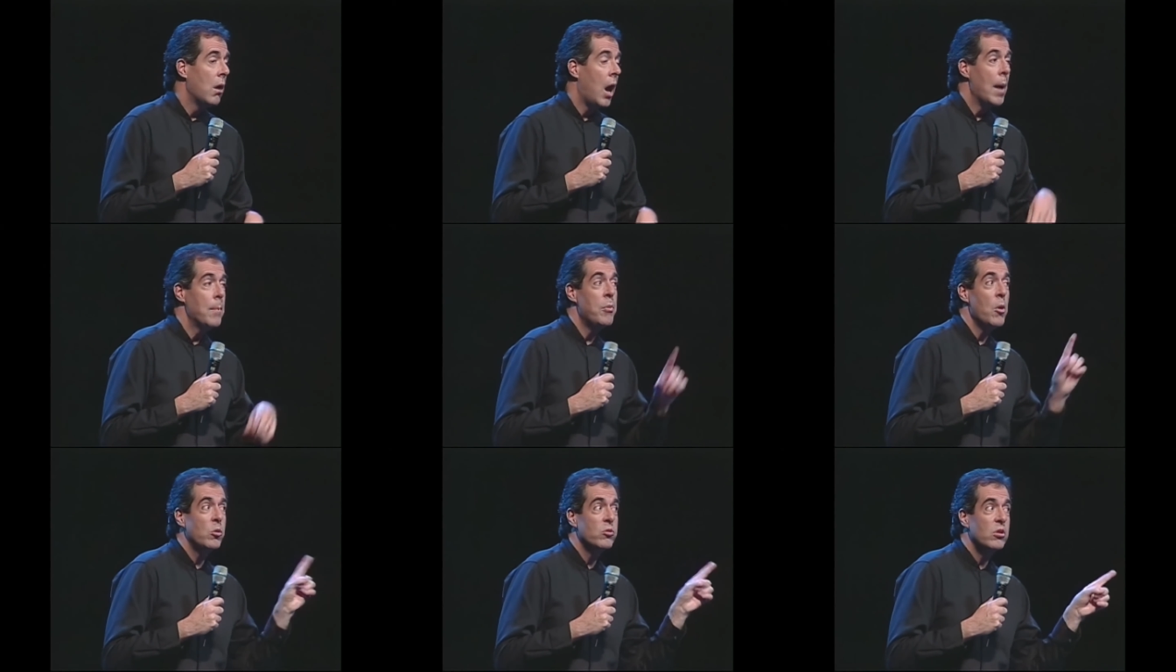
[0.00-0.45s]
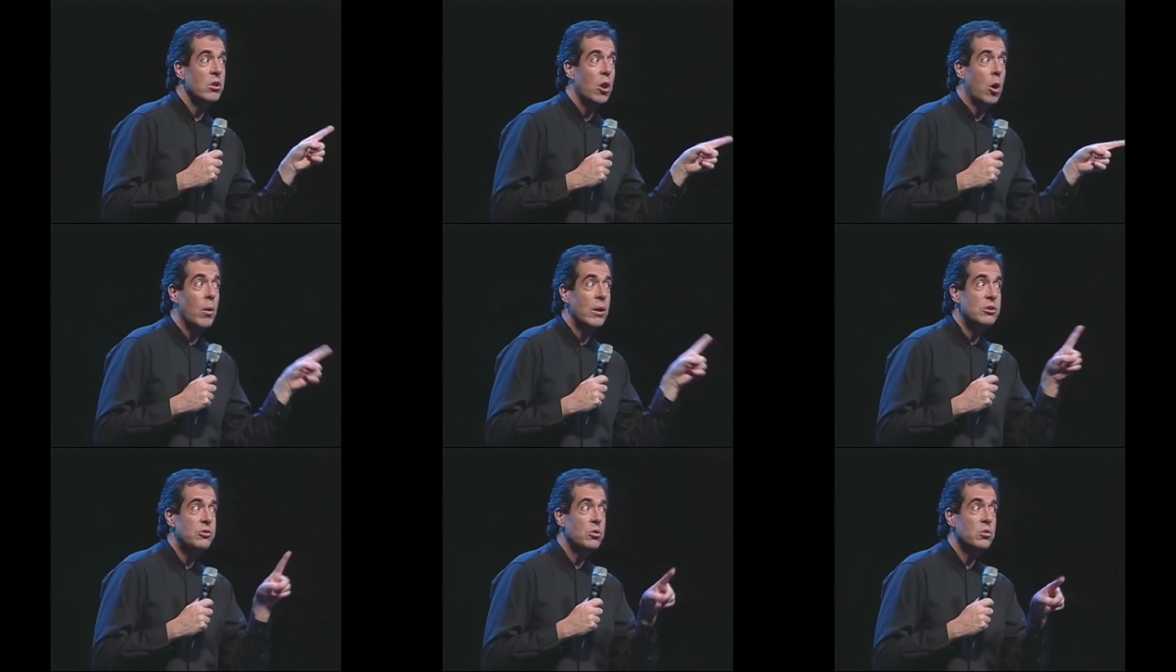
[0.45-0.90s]
I broke the
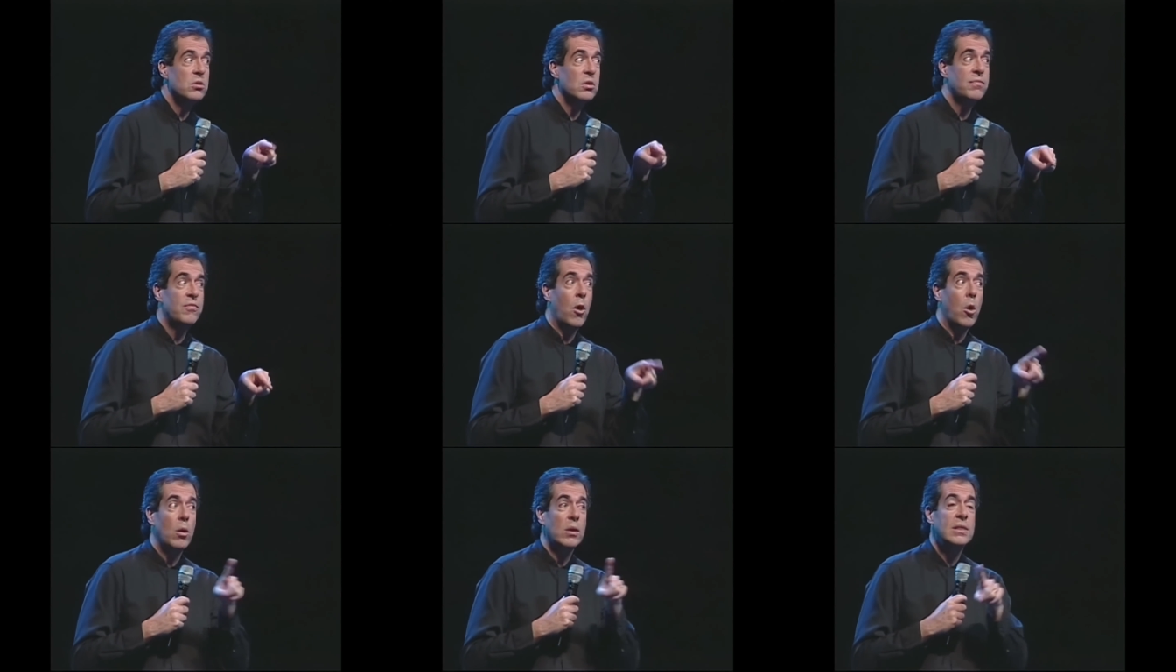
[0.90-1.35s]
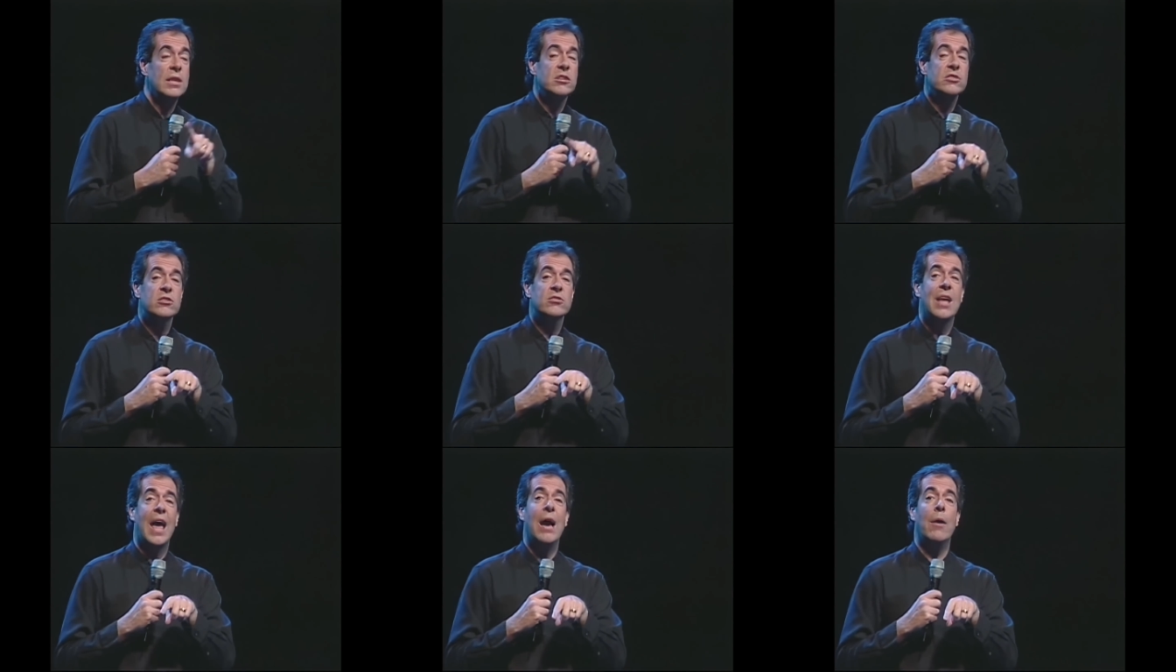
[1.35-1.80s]
law and took the fall, and
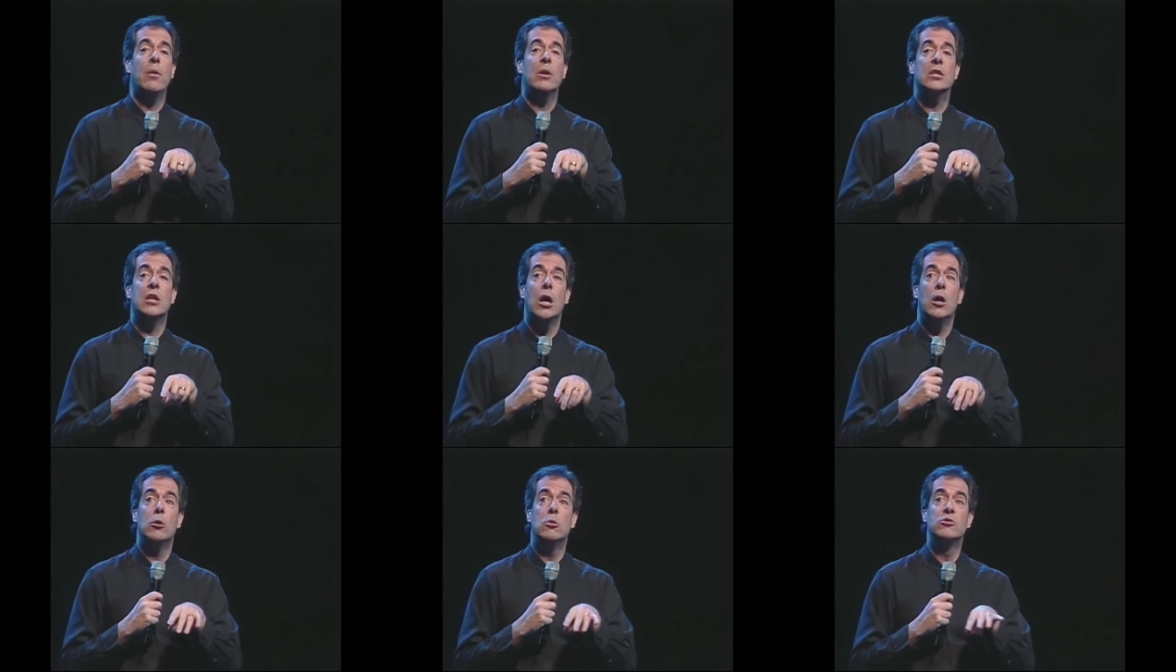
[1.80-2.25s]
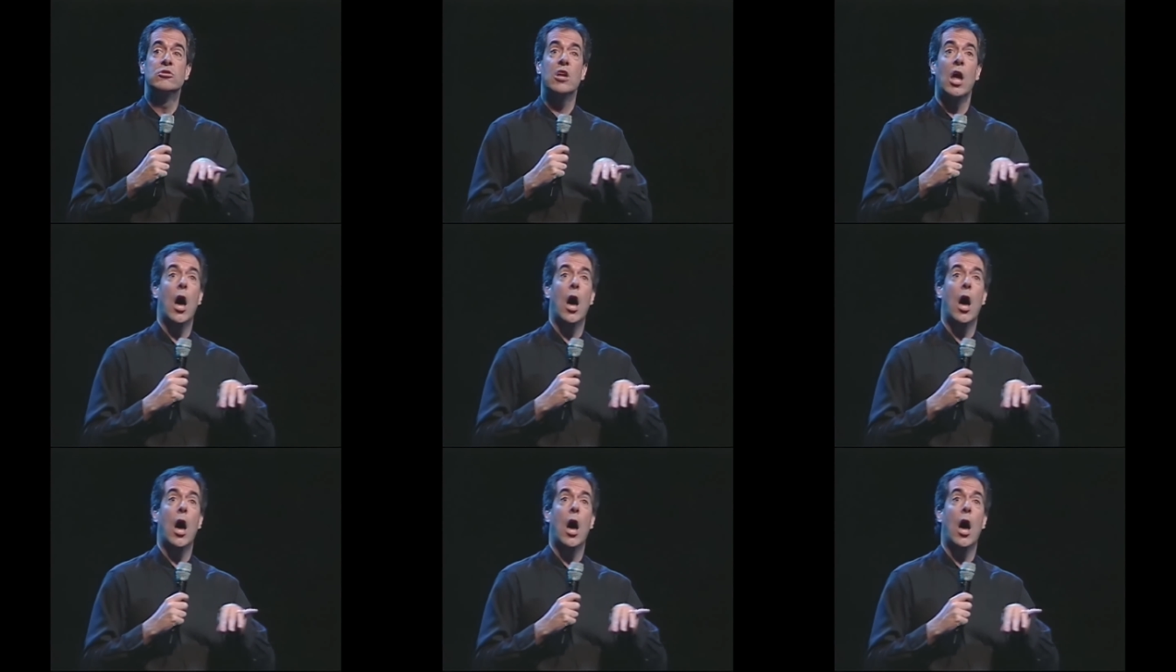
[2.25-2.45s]
this is how it goes.